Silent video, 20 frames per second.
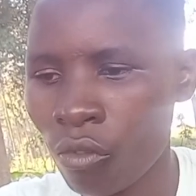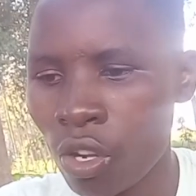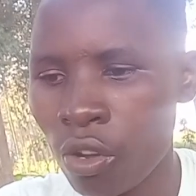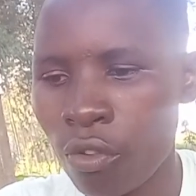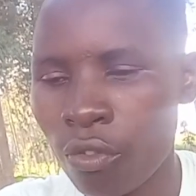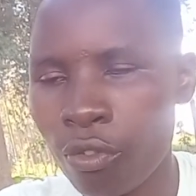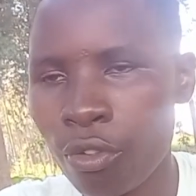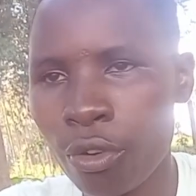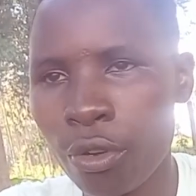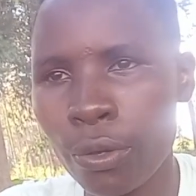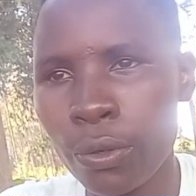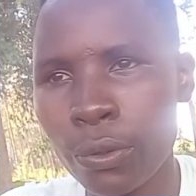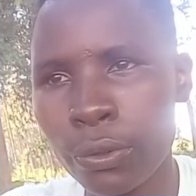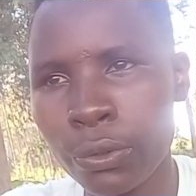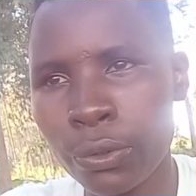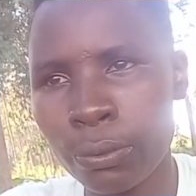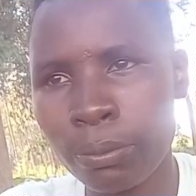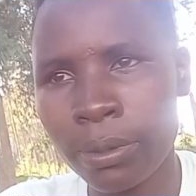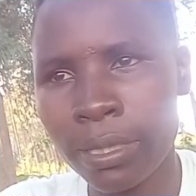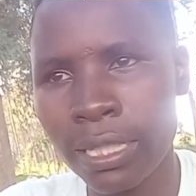for you
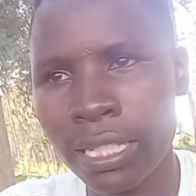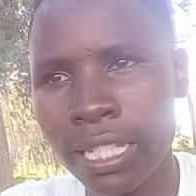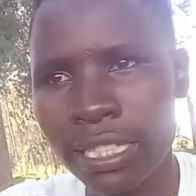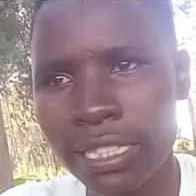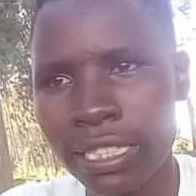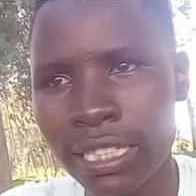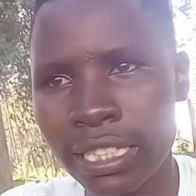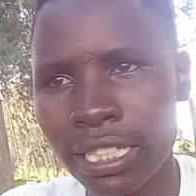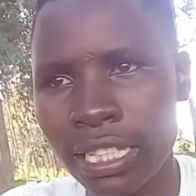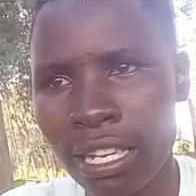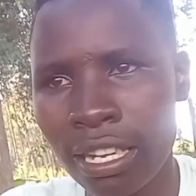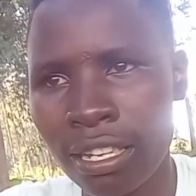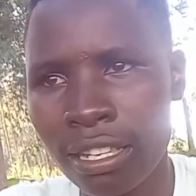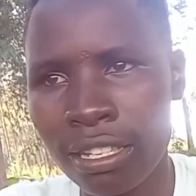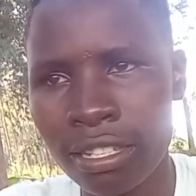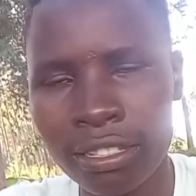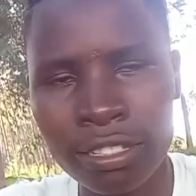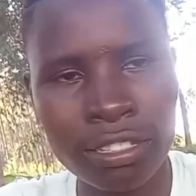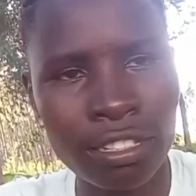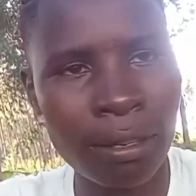to be getting
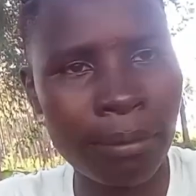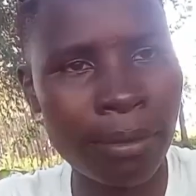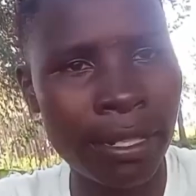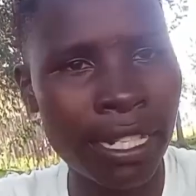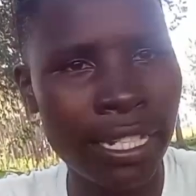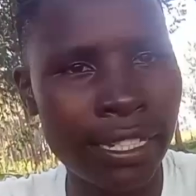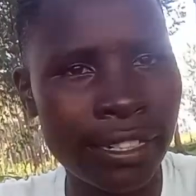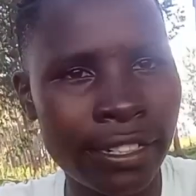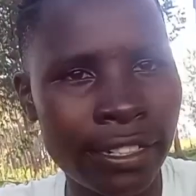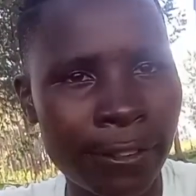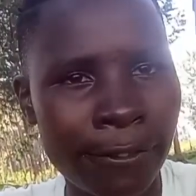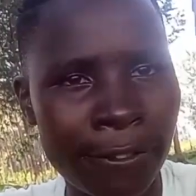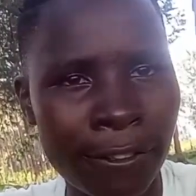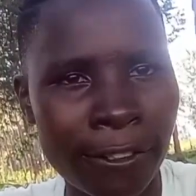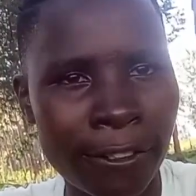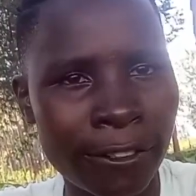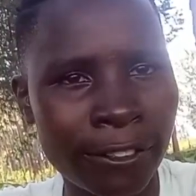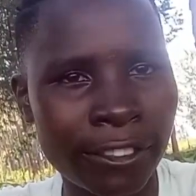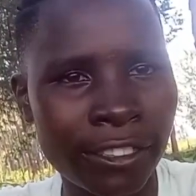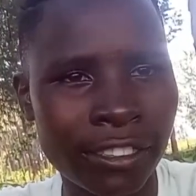some daily
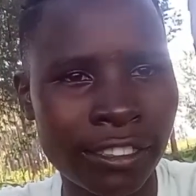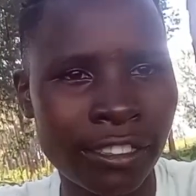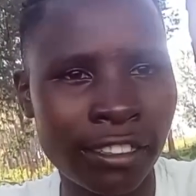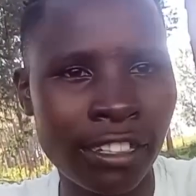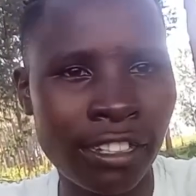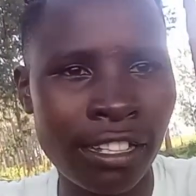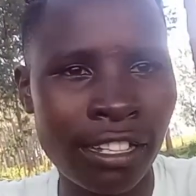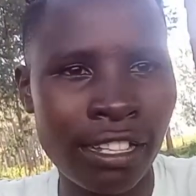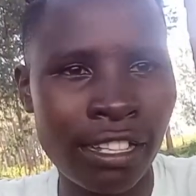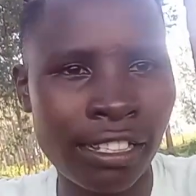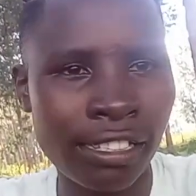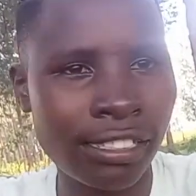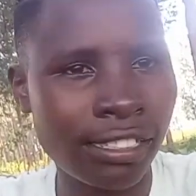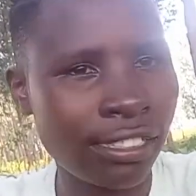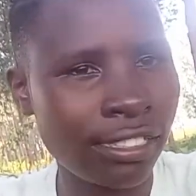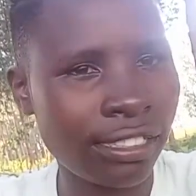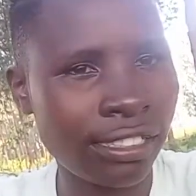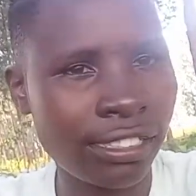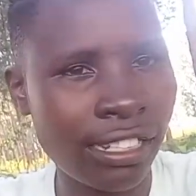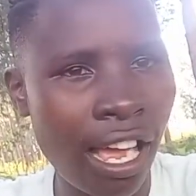vlogs
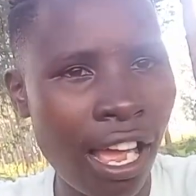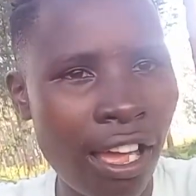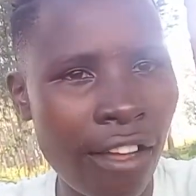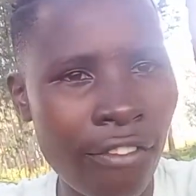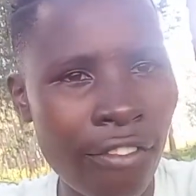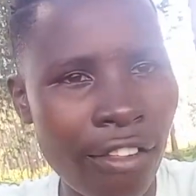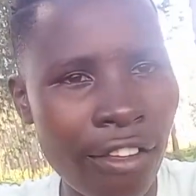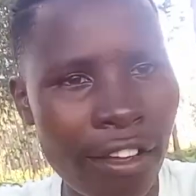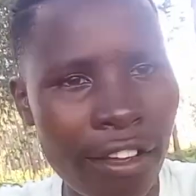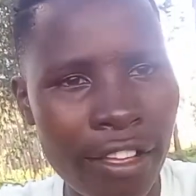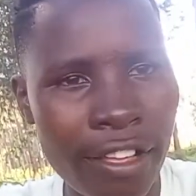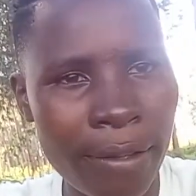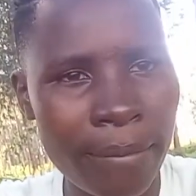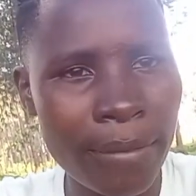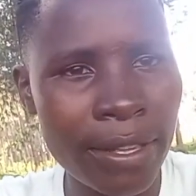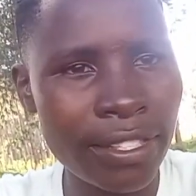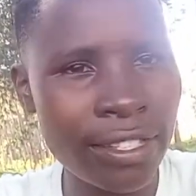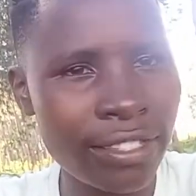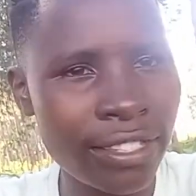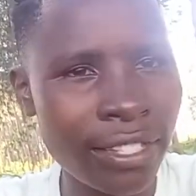and other
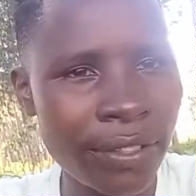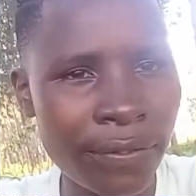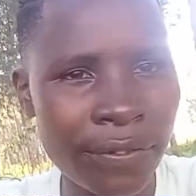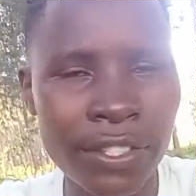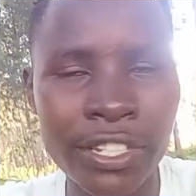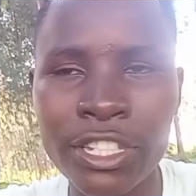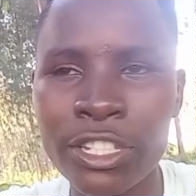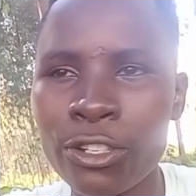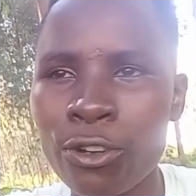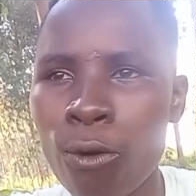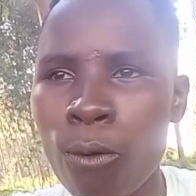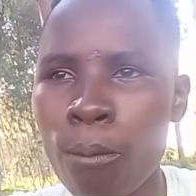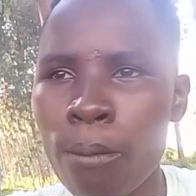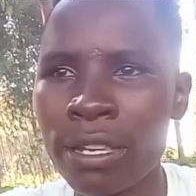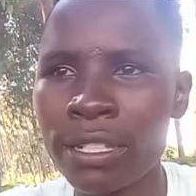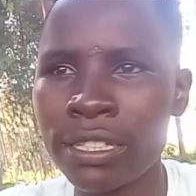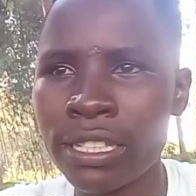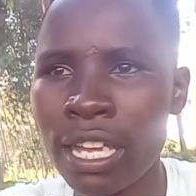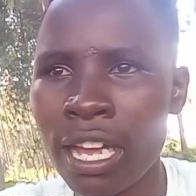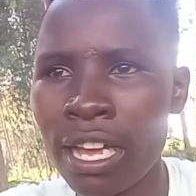amazing video.
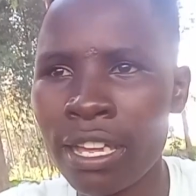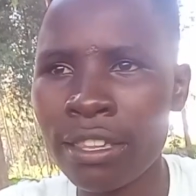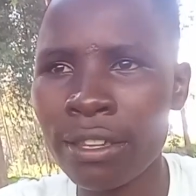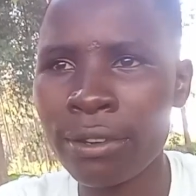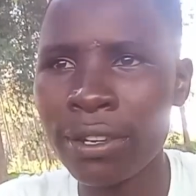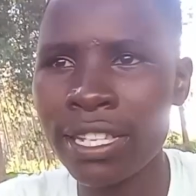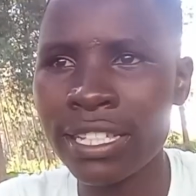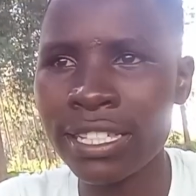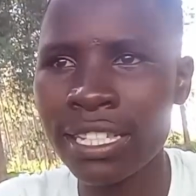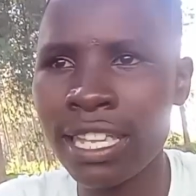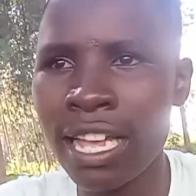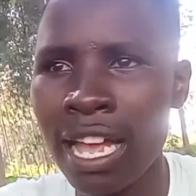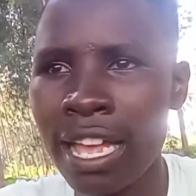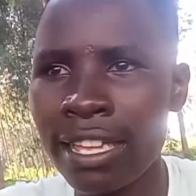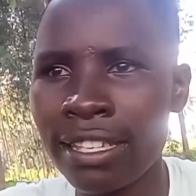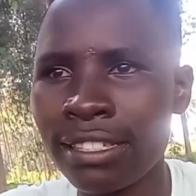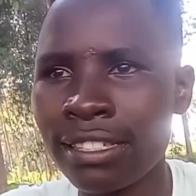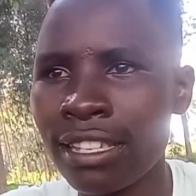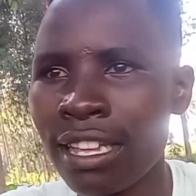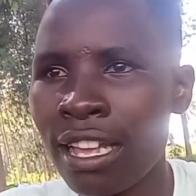But otherwise,
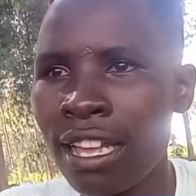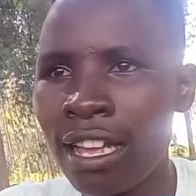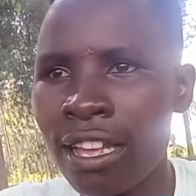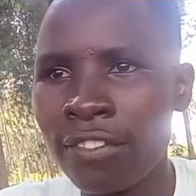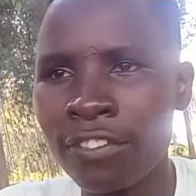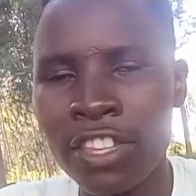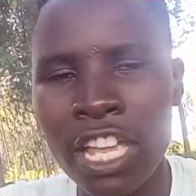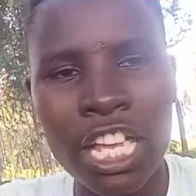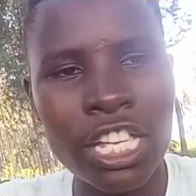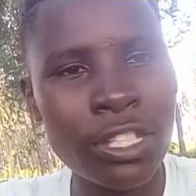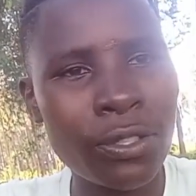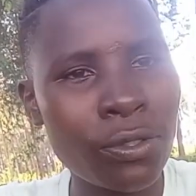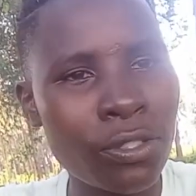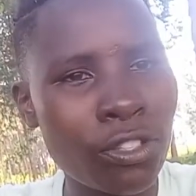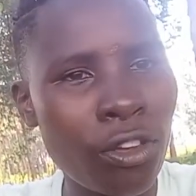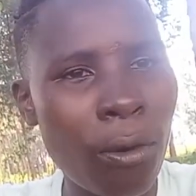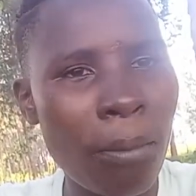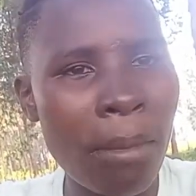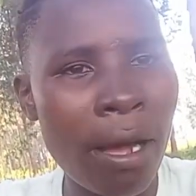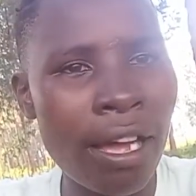guys, thank you
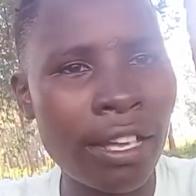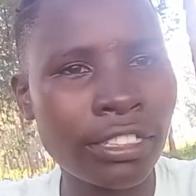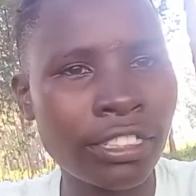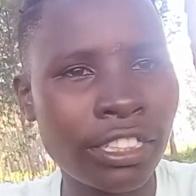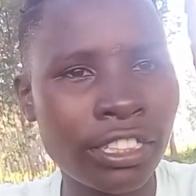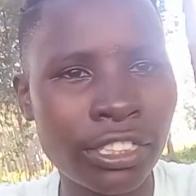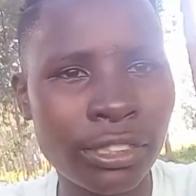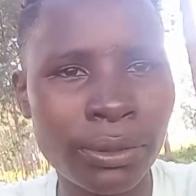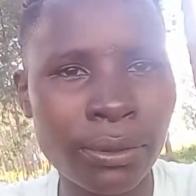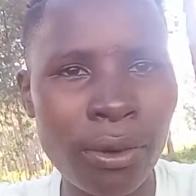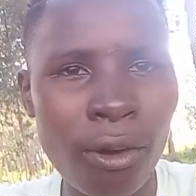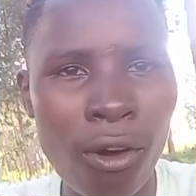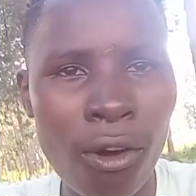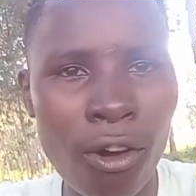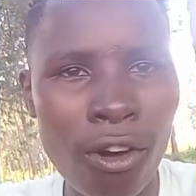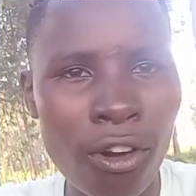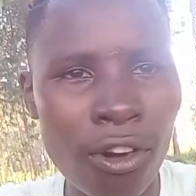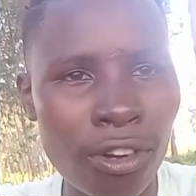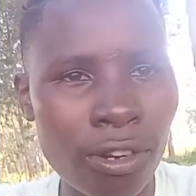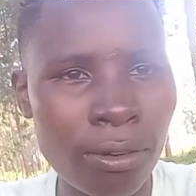so much to
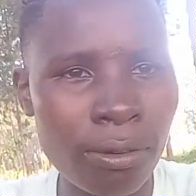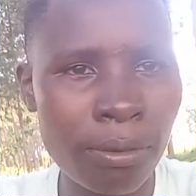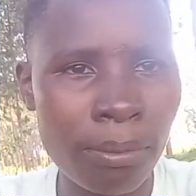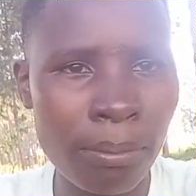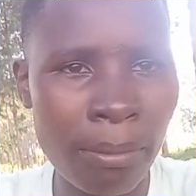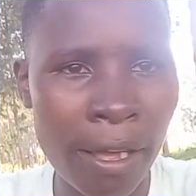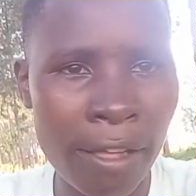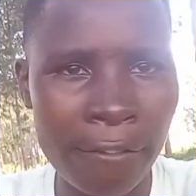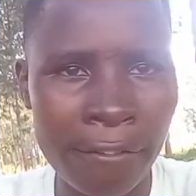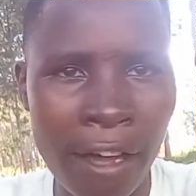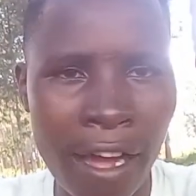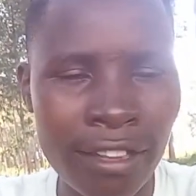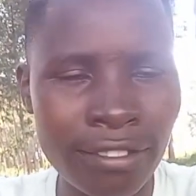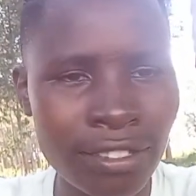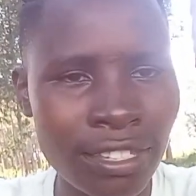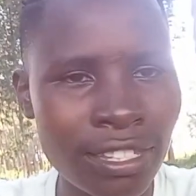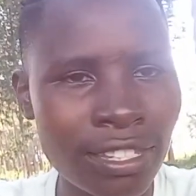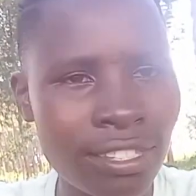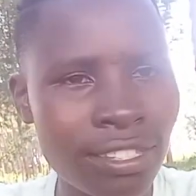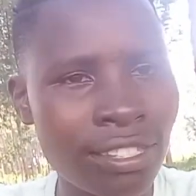all my
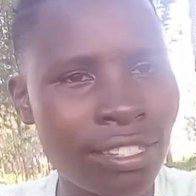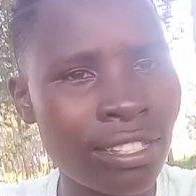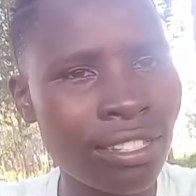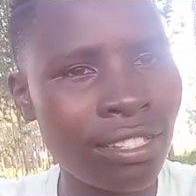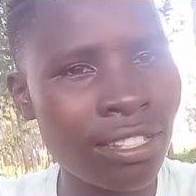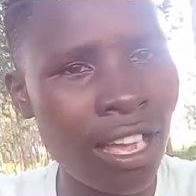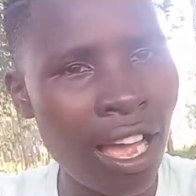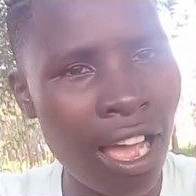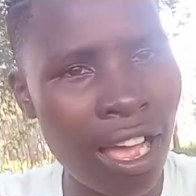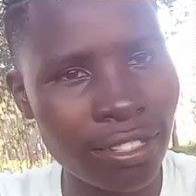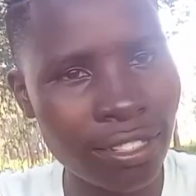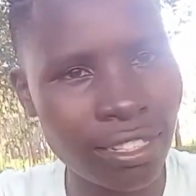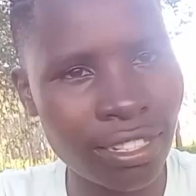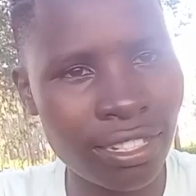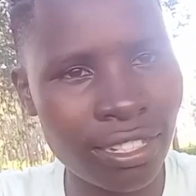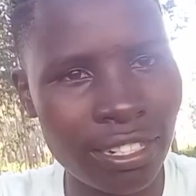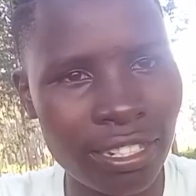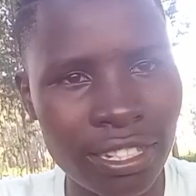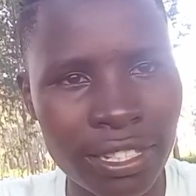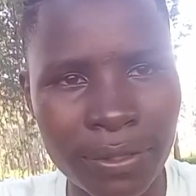fans as
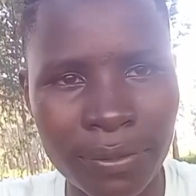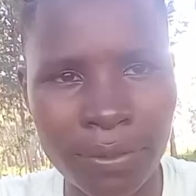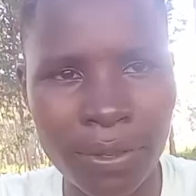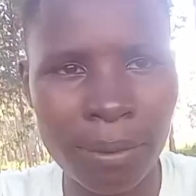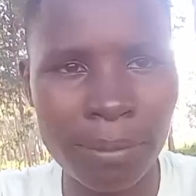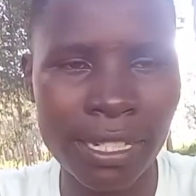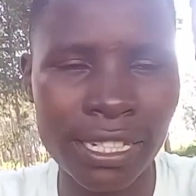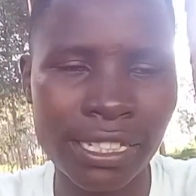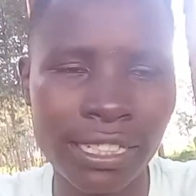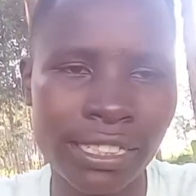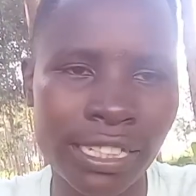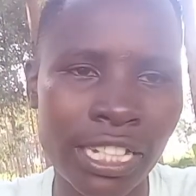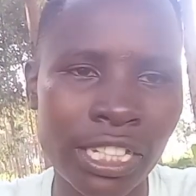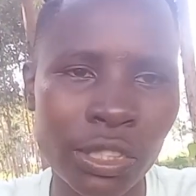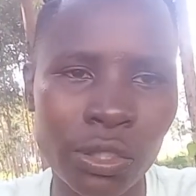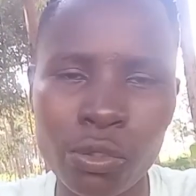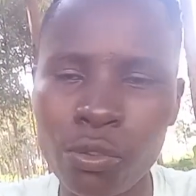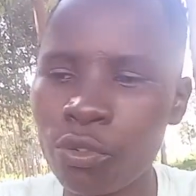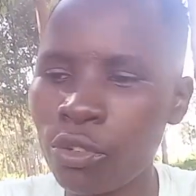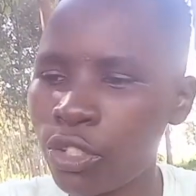Kiddies family. Thank
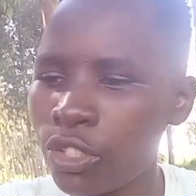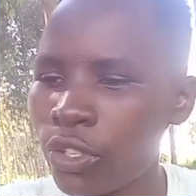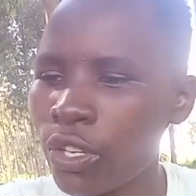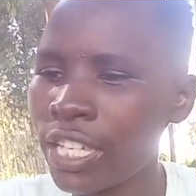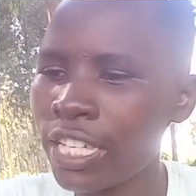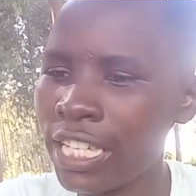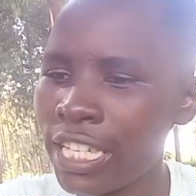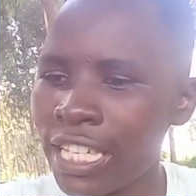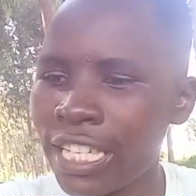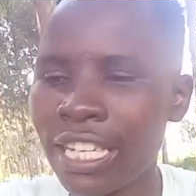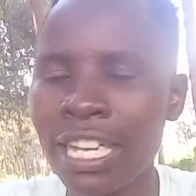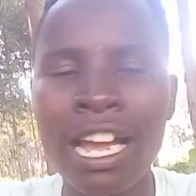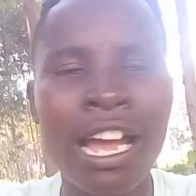you for joining